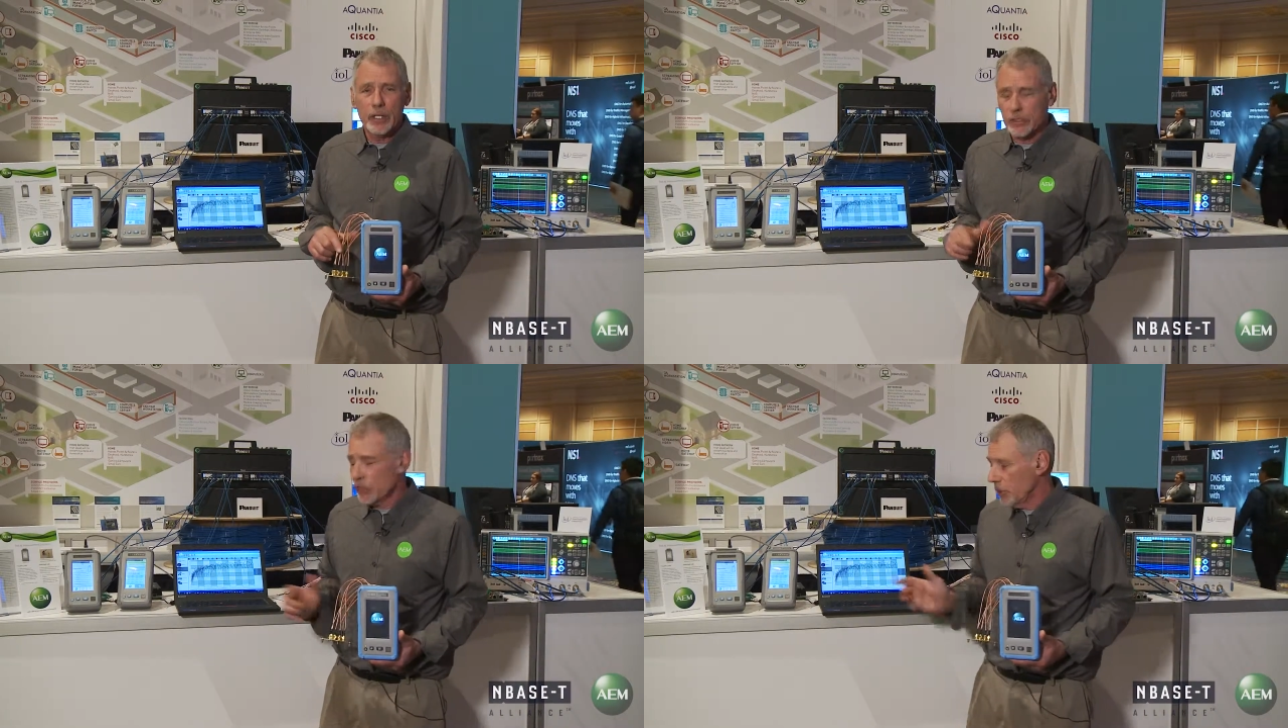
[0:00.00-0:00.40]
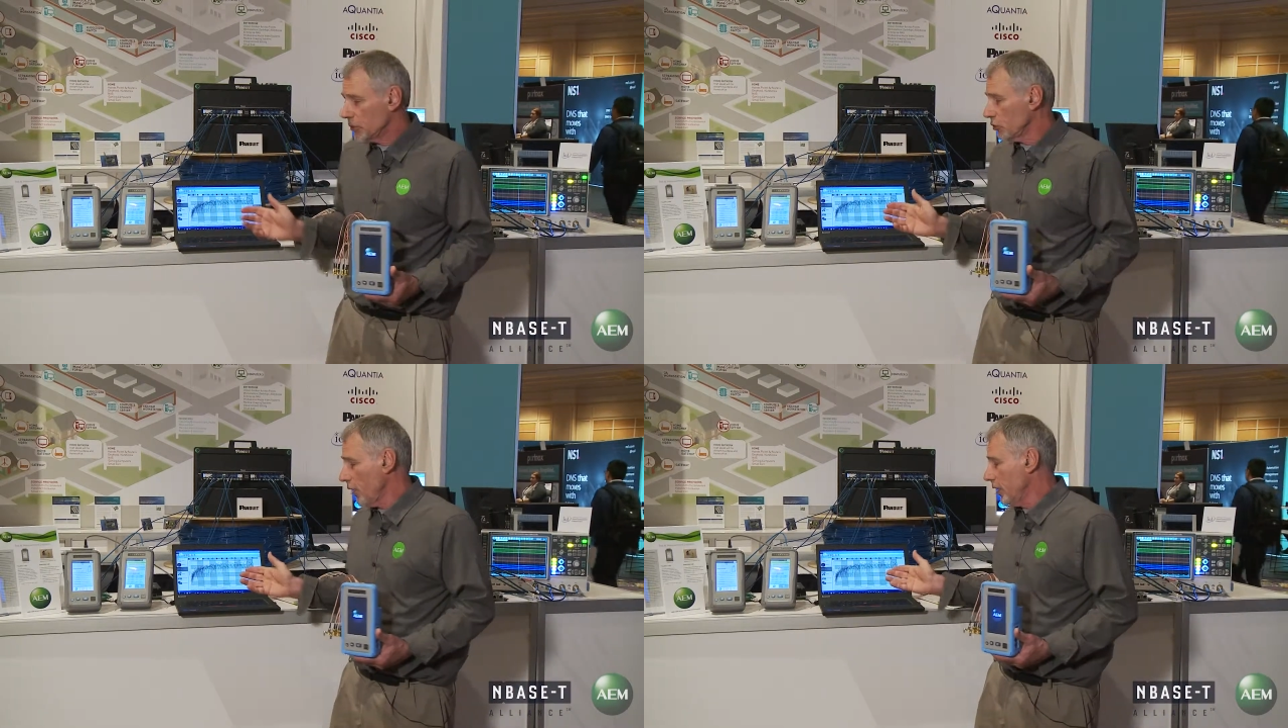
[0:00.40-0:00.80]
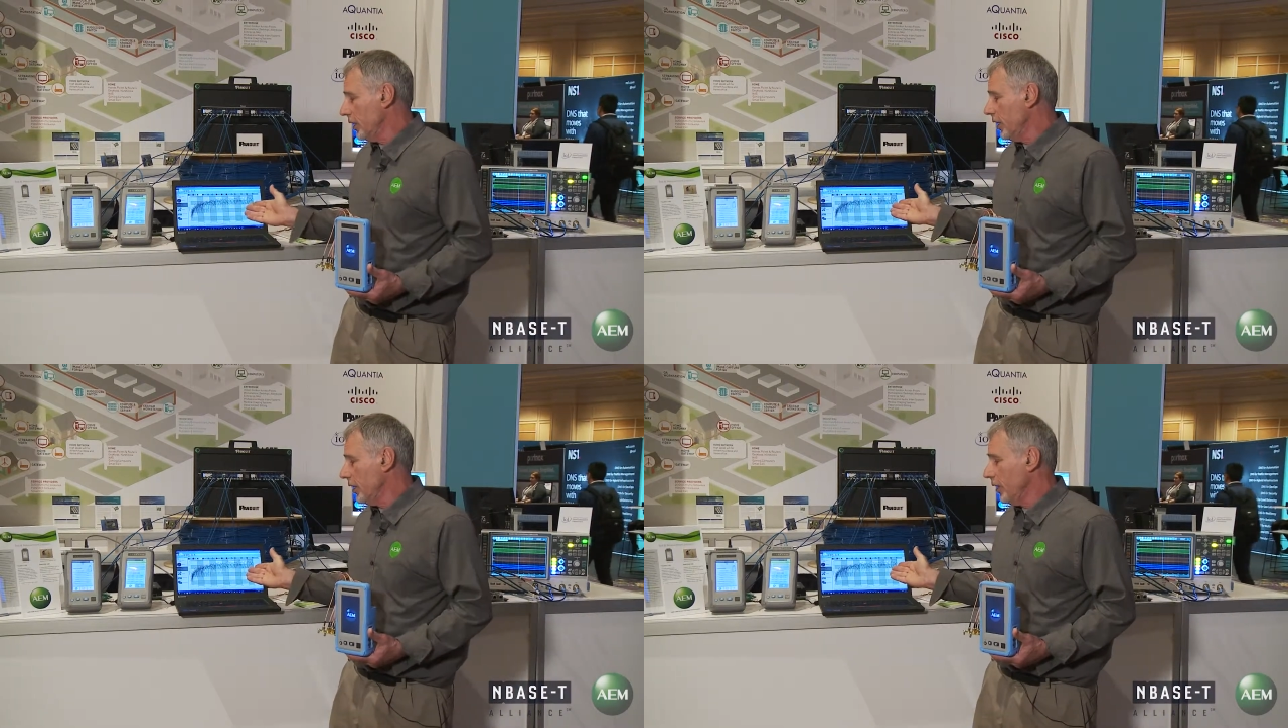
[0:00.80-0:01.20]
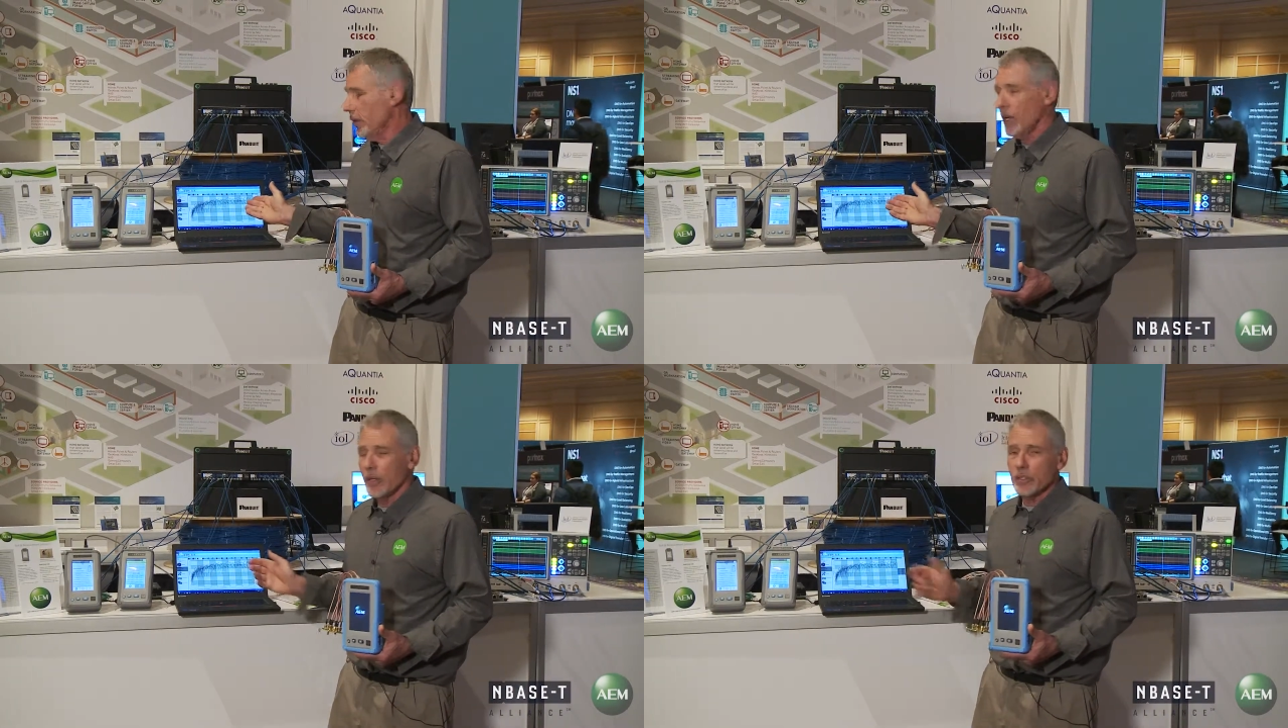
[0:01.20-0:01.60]
is demonstrated here.
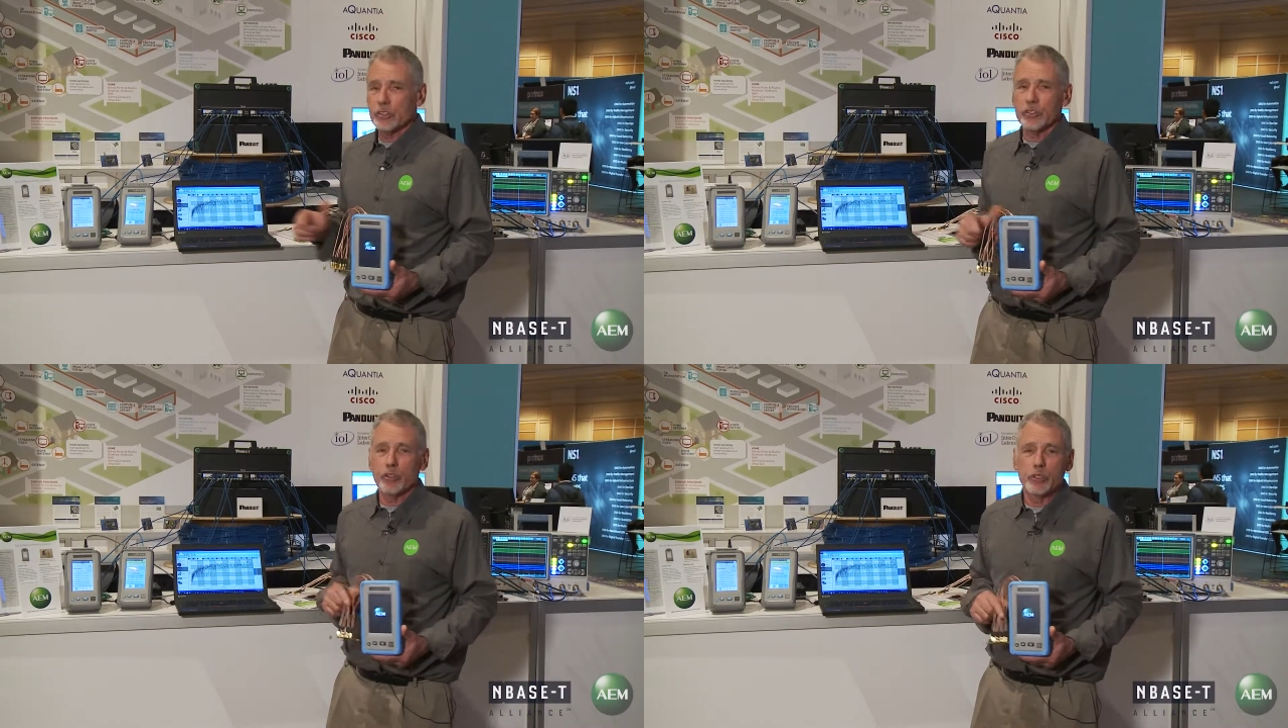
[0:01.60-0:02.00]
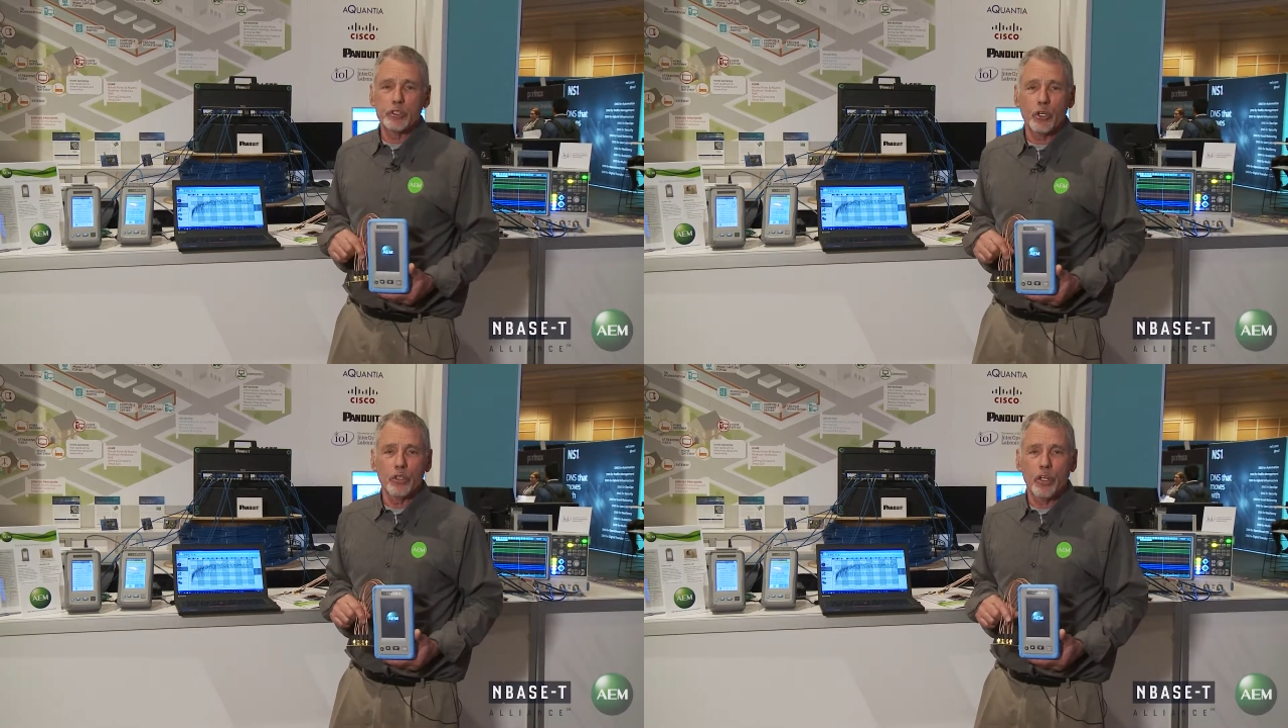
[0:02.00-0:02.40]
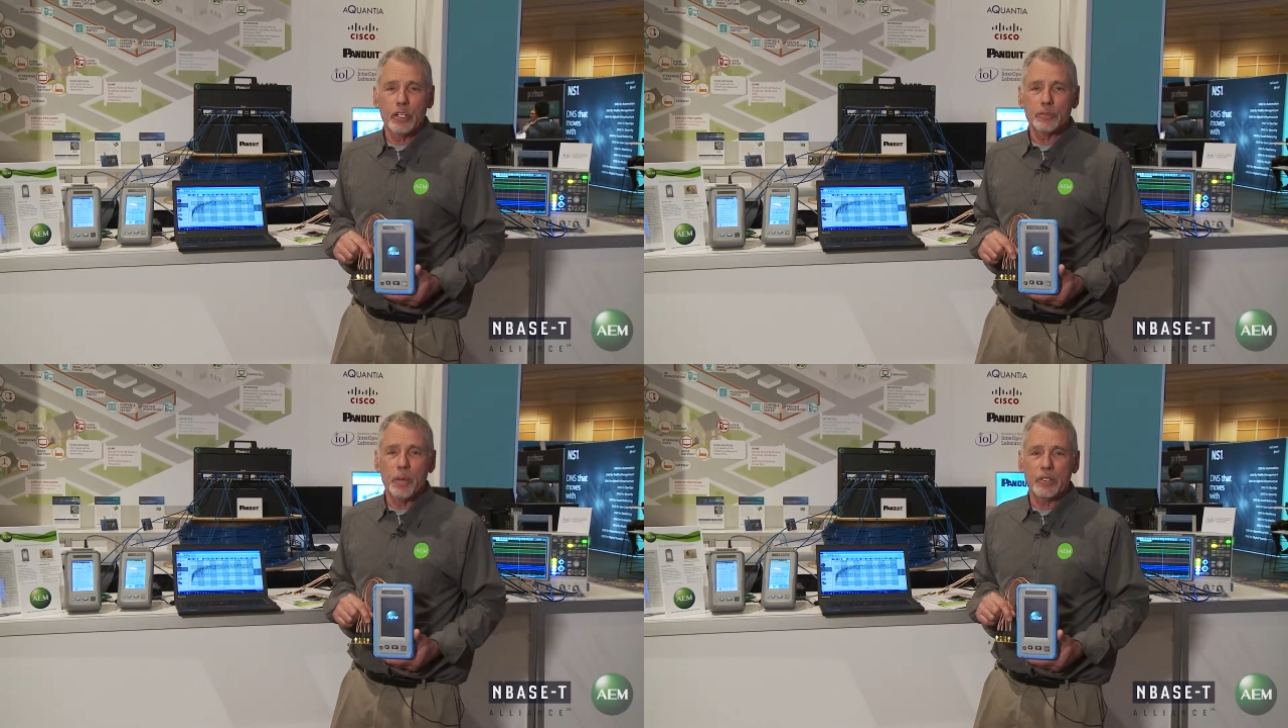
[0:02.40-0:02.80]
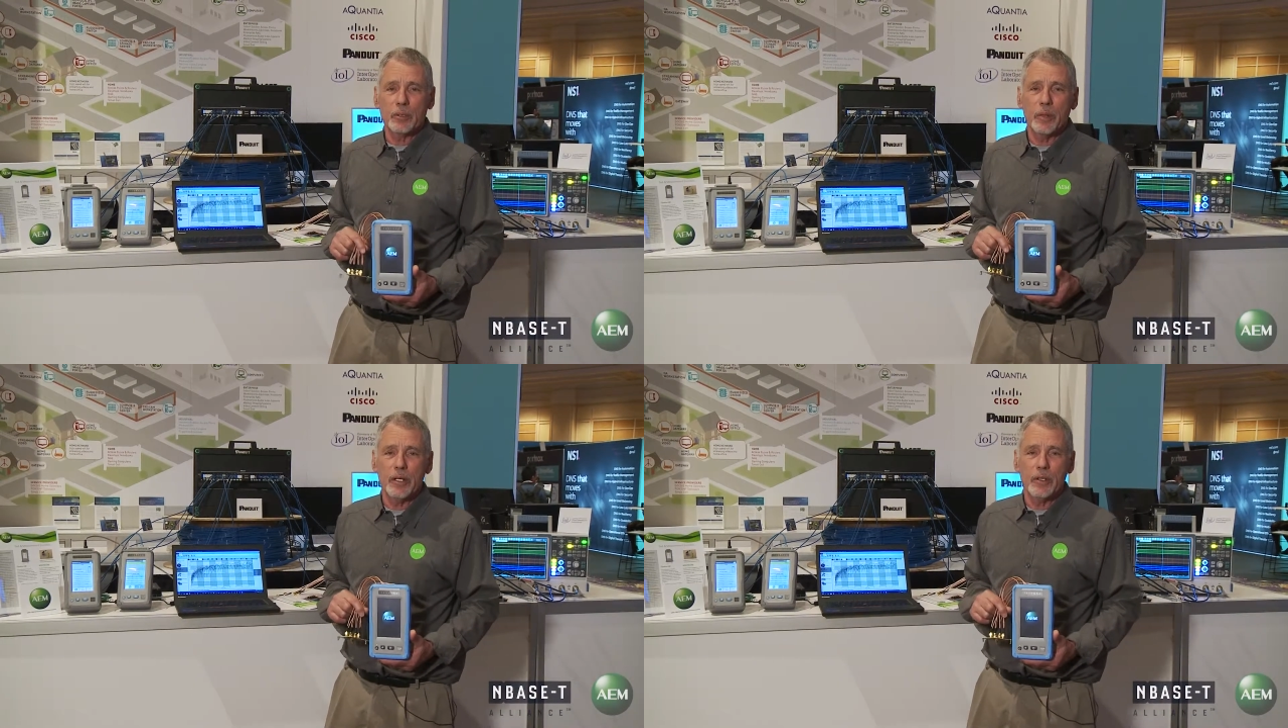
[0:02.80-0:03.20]
This is a return loss
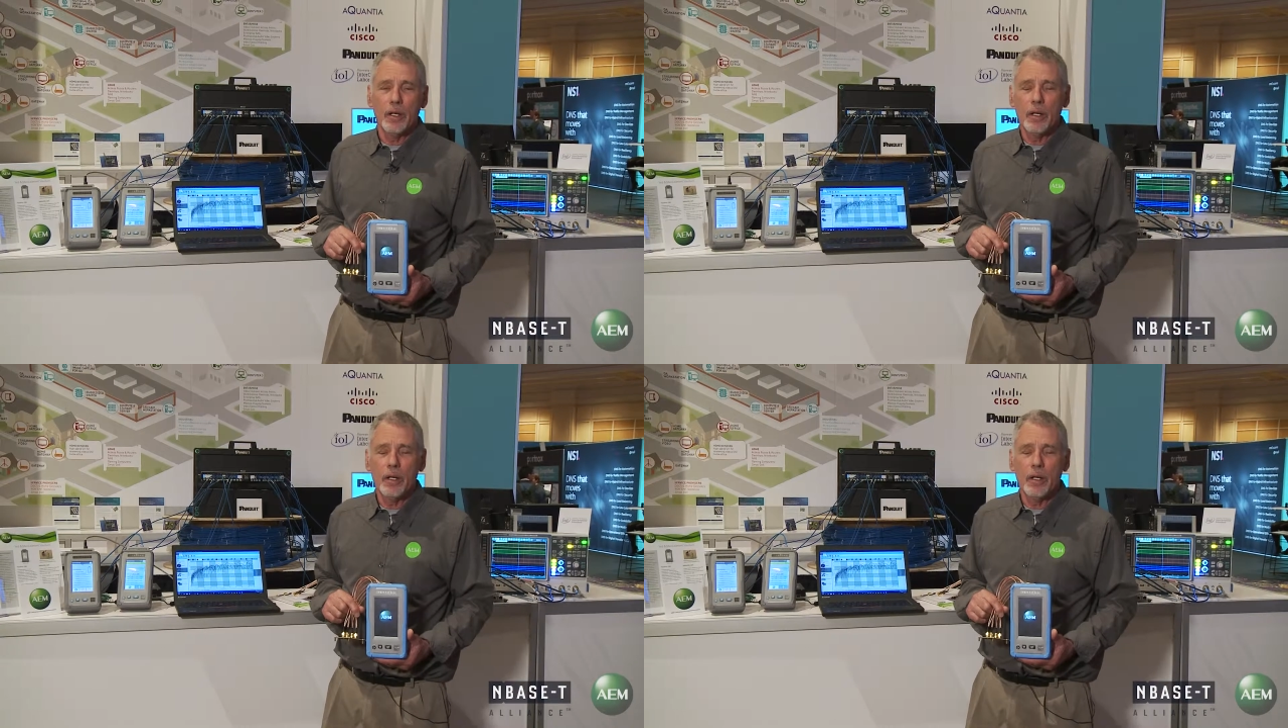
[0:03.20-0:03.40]
measurement.